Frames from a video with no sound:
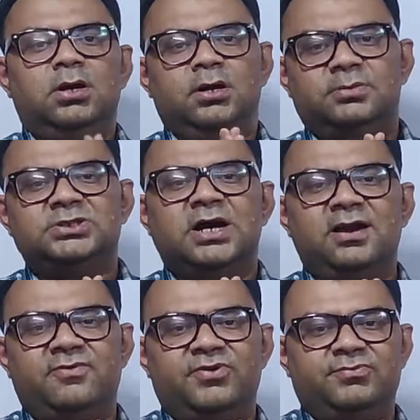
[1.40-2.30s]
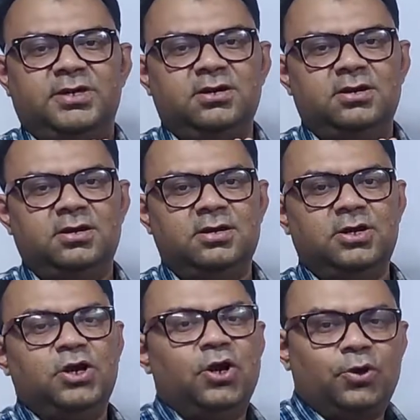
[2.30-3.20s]
Namaskar everyone.
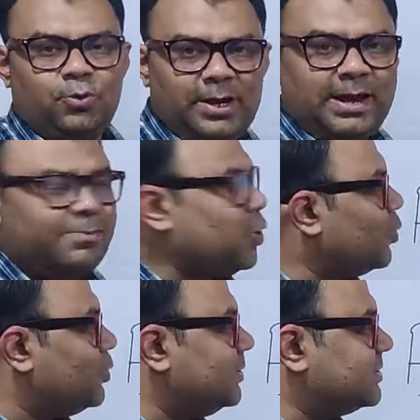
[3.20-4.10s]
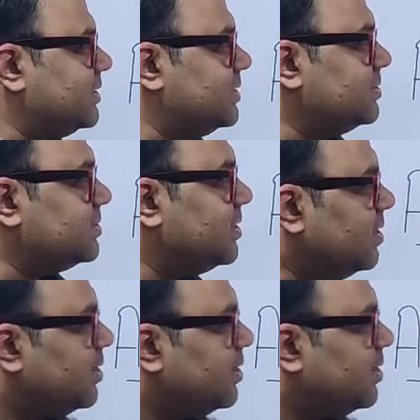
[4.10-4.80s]
Today I am going to discuss